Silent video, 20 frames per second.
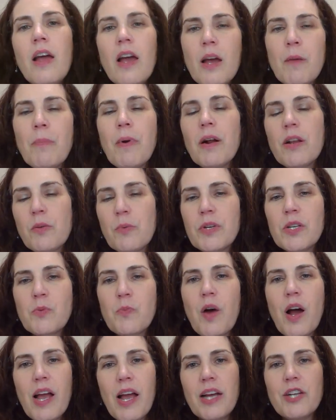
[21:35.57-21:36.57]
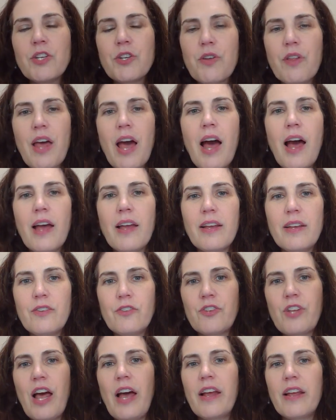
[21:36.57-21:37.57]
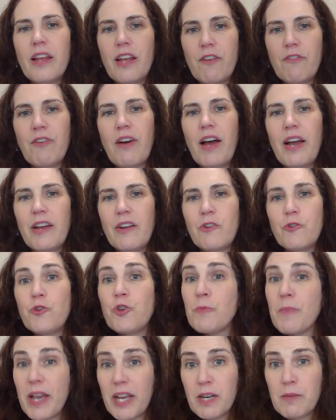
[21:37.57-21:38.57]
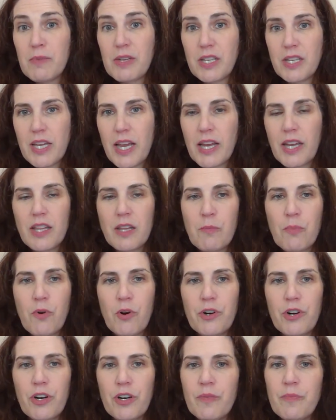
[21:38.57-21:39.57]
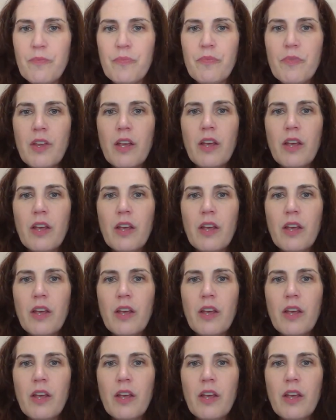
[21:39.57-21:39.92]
And part of the reason why I do that is that if I do make a mistake in the border,